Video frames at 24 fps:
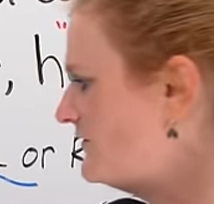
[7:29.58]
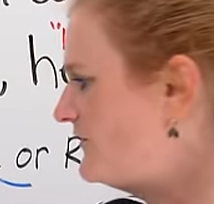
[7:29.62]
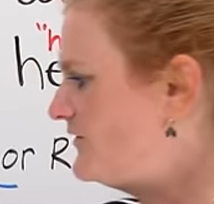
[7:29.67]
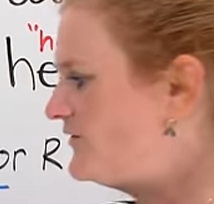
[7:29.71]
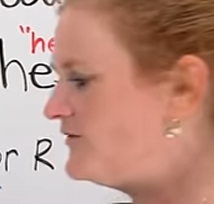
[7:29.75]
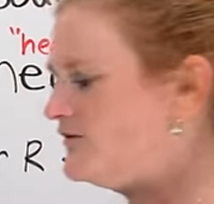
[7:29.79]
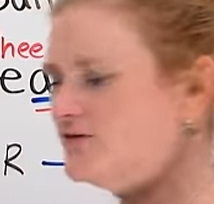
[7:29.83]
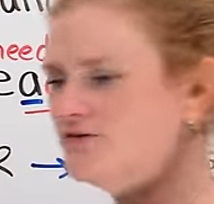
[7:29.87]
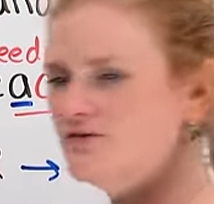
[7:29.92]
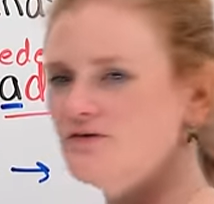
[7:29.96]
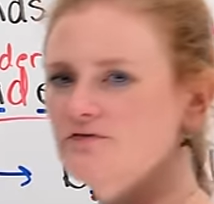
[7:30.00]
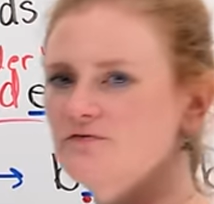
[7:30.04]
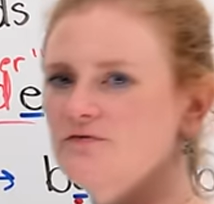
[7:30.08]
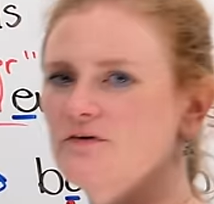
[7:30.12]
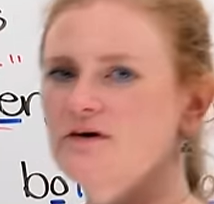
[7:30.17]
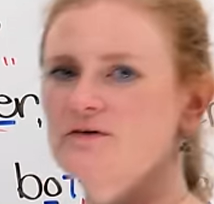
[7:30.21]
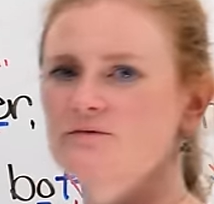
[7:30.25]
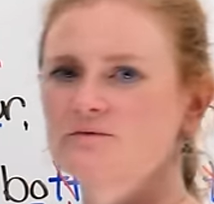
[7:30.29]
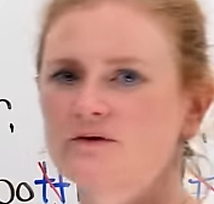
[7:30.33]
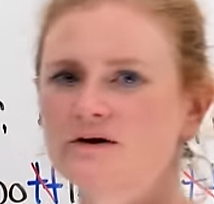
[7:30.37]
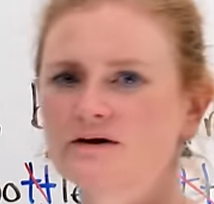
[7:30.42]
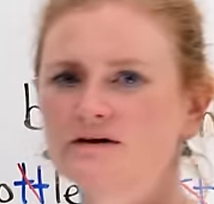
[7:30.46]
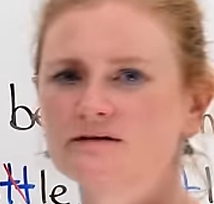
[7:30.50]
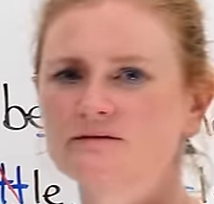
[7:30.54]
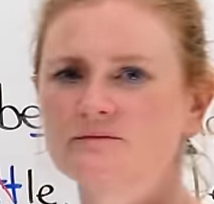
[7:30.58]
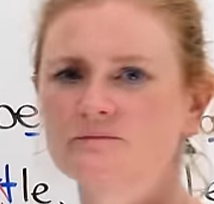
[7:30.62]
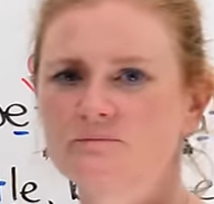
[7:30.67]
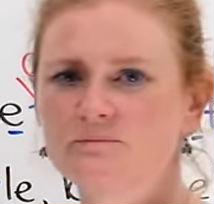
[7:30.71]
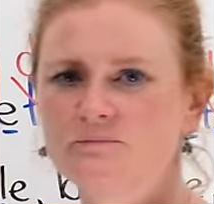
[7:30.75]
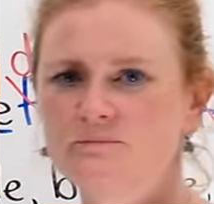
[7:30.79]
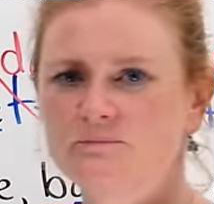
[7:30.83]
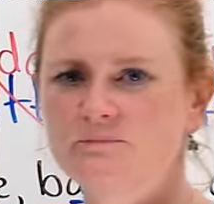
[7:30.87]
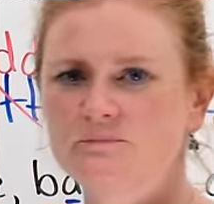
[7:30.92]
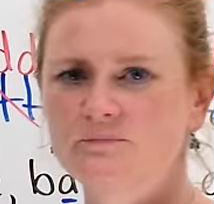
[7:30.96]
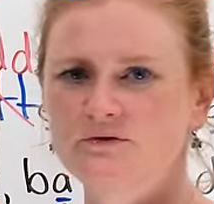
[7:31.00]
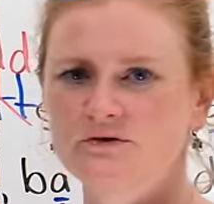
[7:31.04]
This is a fun one.
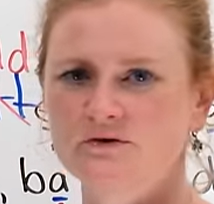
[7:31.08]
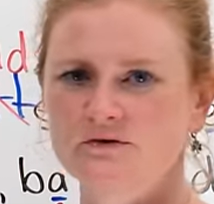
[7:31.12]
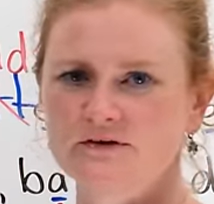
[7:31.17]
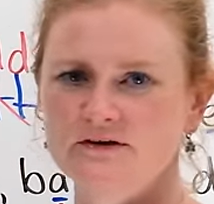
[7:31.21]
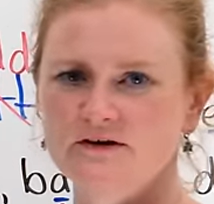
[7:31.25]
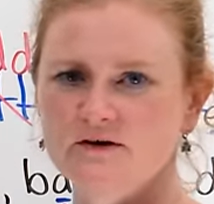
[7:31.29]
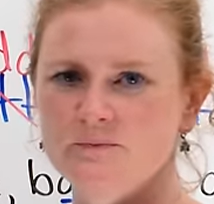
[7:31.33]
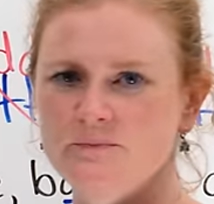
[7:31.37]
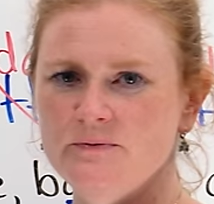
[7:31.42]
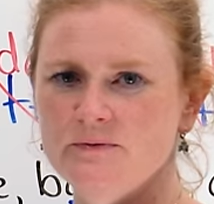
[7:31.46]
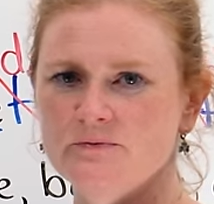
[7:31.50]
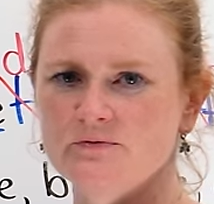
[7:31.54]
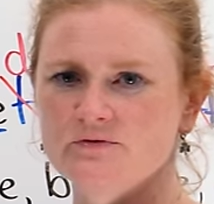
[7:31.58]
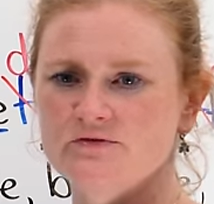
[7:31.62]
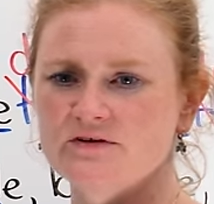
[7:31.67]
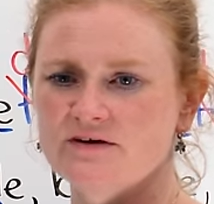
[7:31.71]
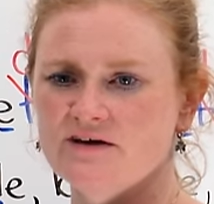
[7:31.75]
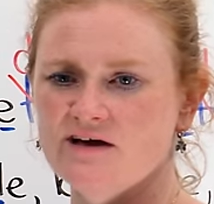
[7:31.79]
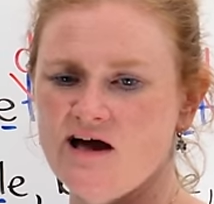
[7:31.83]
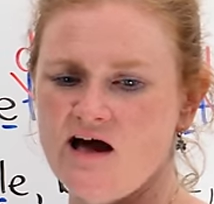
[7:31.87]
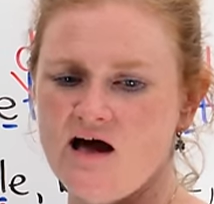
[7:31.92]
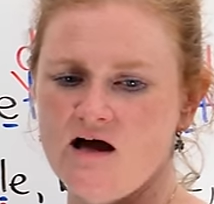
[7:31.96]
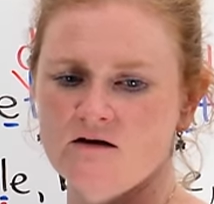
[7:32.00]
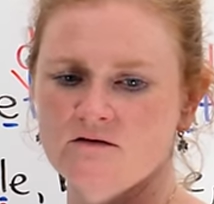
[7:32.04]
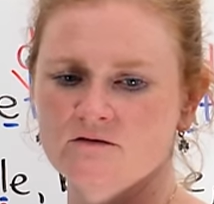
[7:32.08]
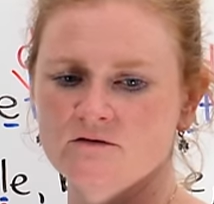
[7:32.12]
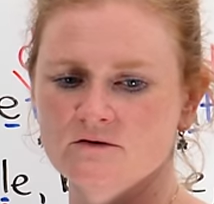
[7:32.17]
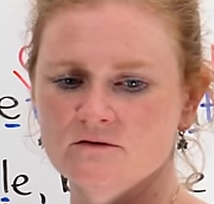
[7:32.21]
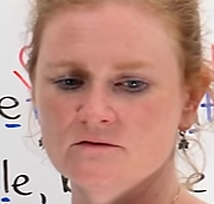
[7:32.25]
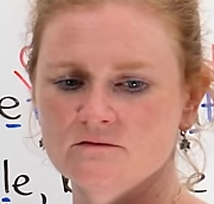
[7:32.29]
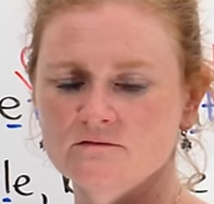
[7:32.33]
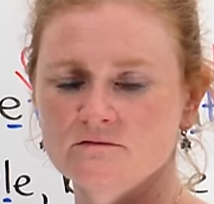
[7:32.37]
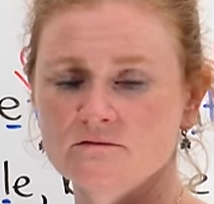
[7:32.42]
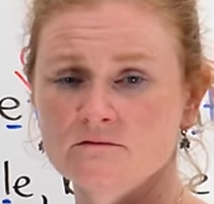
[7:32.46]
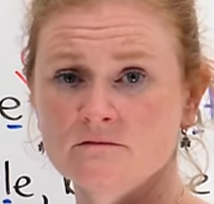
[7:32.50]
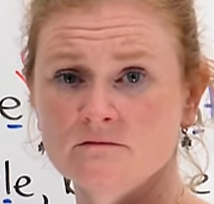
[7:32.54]
You'll hear people say, I don't
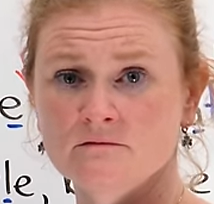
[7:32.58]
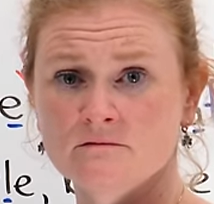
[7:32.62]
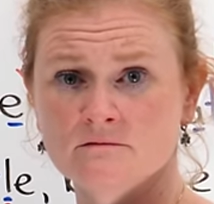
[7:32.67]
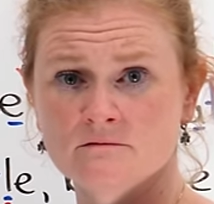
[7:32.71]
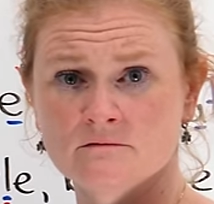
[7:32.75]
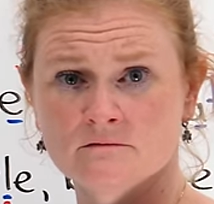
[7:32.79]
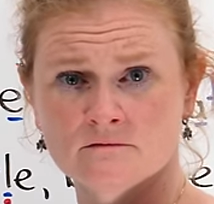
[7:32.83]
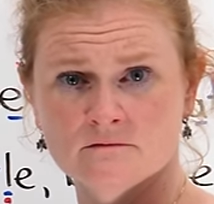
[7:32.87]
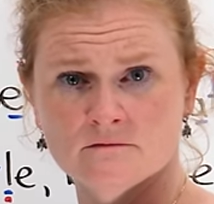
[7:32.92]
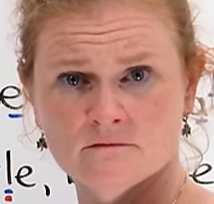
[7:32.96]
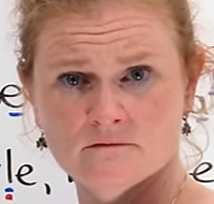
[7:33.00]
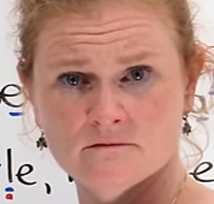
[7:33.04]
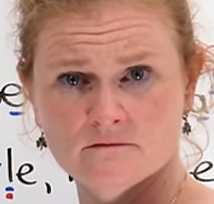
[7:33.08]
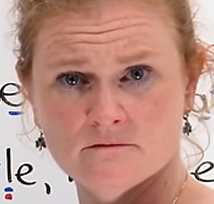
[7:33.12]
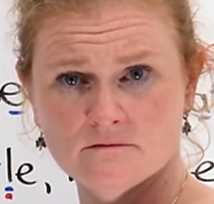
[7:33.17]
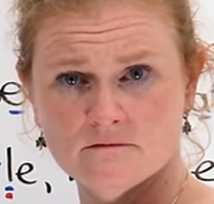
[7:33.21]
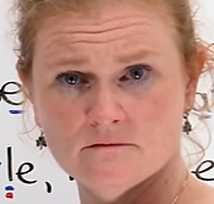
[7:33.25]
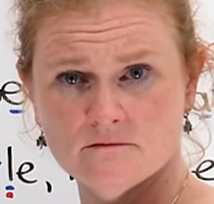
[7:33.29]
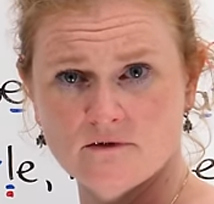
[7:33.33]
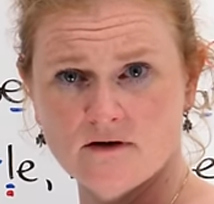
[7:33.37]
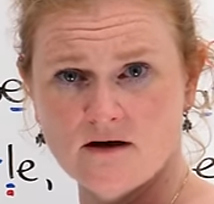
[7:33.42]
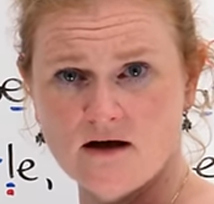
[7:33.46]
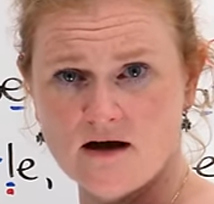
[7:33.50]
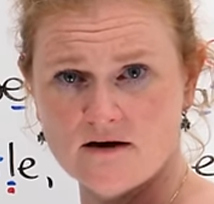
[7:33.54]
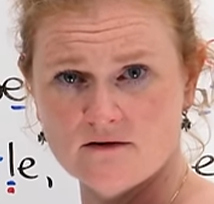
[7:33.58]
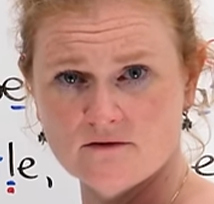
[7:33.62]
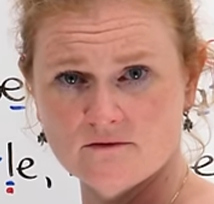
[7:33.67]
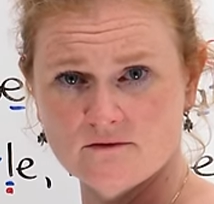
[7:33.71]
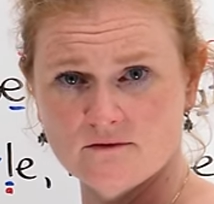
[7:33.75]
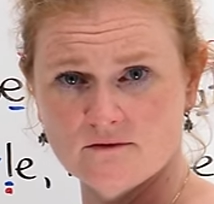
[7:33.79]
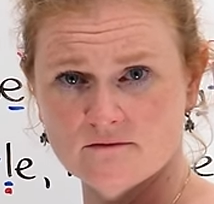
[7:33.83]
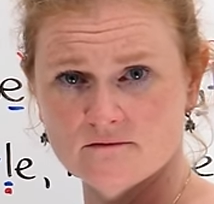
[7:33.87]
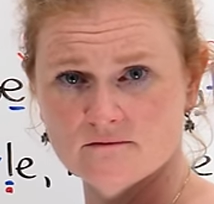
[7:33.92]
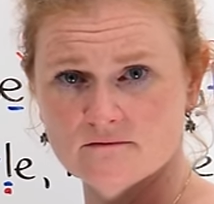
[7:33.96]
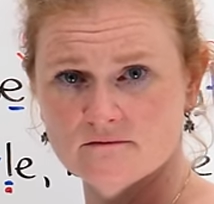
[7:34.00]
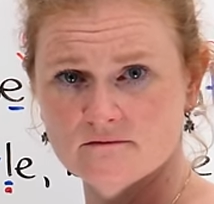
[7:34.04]
know. I don't
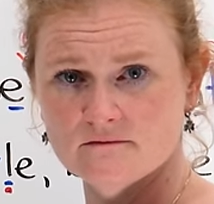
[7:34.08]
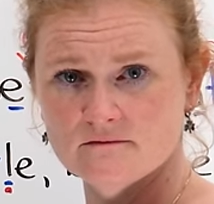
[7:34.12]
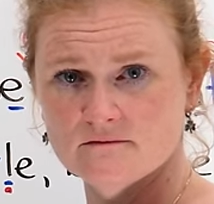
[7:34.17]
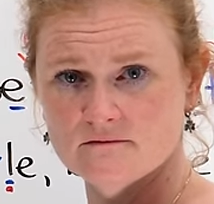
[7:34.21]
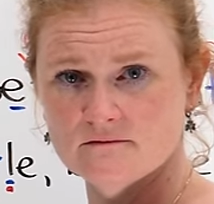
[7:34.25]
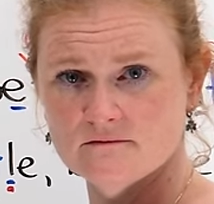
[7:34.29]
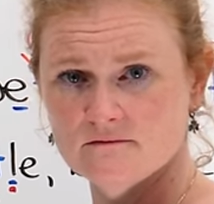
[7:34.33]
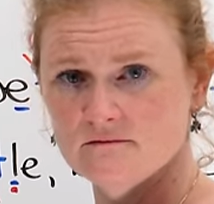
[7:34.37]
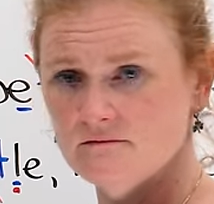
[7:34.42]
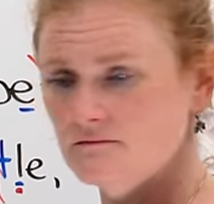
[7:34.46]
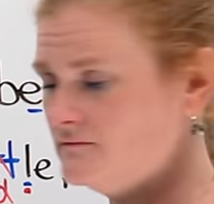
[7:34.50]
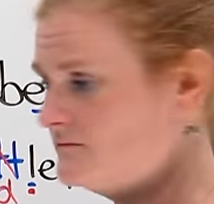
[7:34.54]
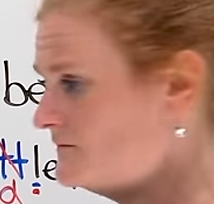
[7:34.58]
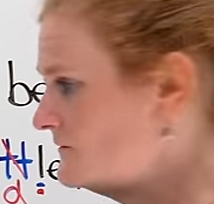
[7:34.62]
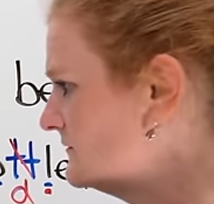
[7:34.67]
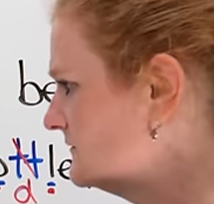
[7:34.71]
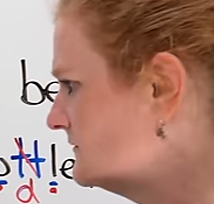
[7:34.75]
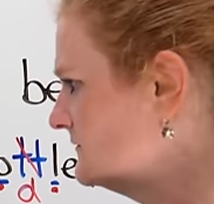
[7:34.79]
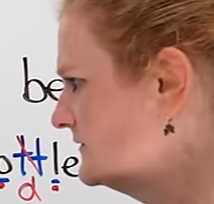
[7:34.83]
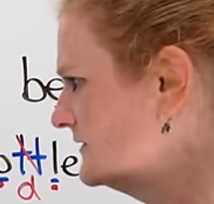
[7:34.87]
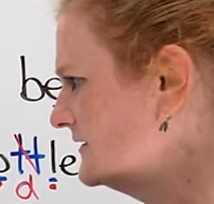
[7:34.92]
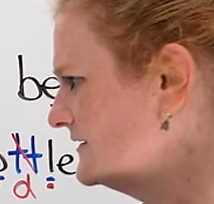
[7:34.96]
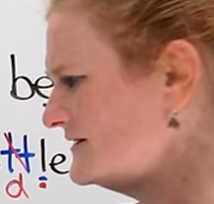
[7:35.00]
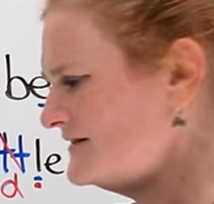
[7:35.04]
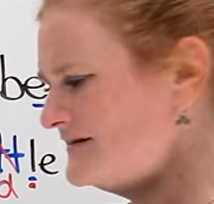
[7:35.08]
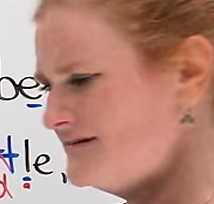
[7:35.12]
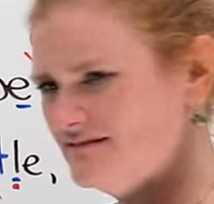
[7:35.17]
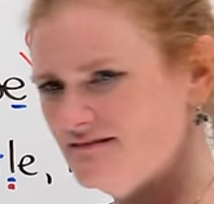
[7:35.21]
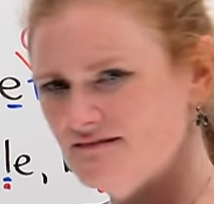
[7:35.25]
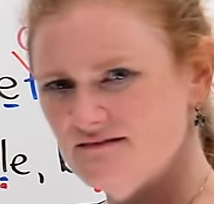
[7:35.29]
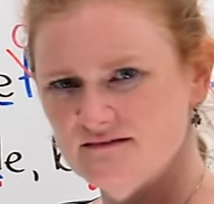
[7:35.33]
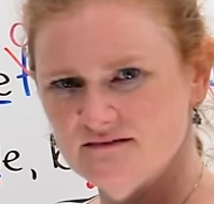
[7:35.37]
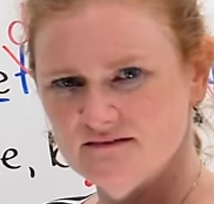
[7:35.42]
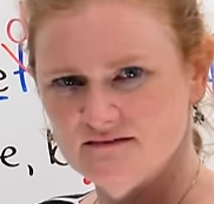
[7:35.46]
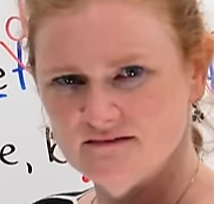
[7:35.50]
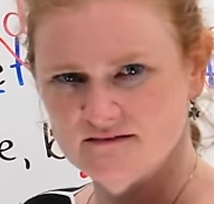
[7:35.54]
know. What?
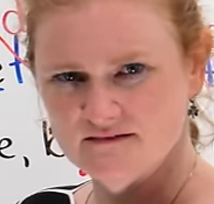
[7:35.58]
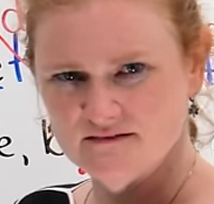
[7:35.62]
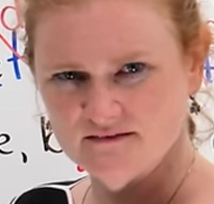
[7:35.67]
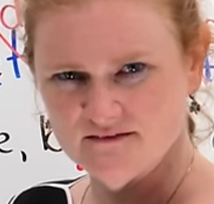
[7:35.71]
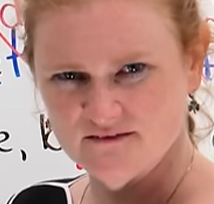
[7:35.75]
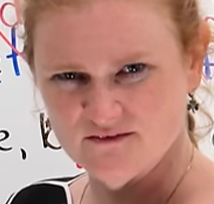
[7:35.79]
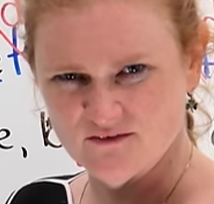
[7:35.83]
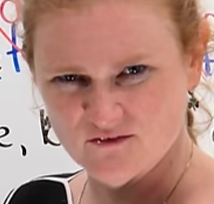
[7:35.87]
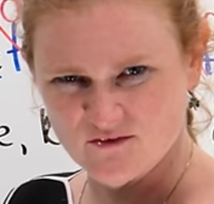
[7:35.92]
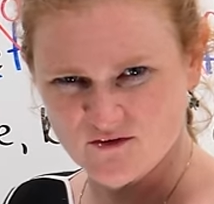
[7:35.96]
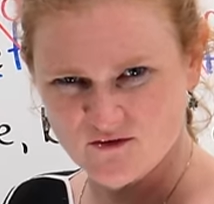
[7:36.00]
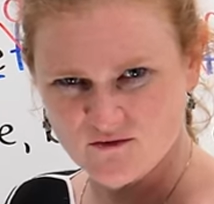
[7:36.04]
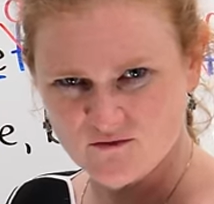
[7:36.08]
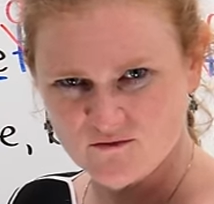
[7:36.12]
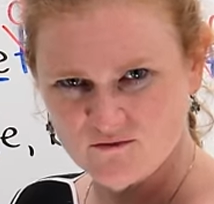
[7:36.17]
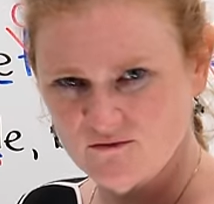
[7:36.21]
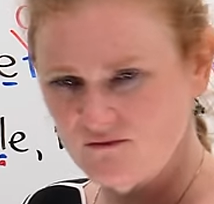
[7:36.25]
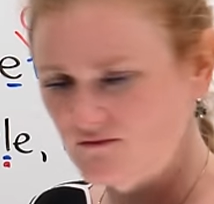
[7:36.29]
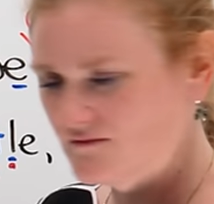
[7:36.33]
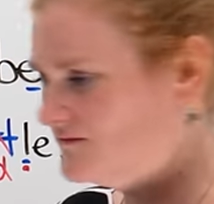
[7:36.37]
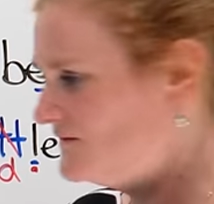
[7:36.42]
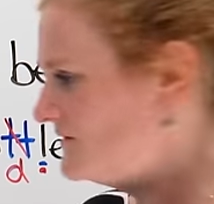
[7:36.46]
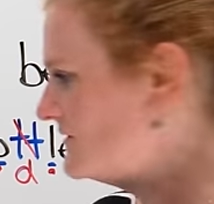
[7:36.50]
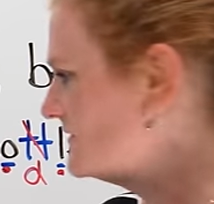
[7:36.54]
Don't know.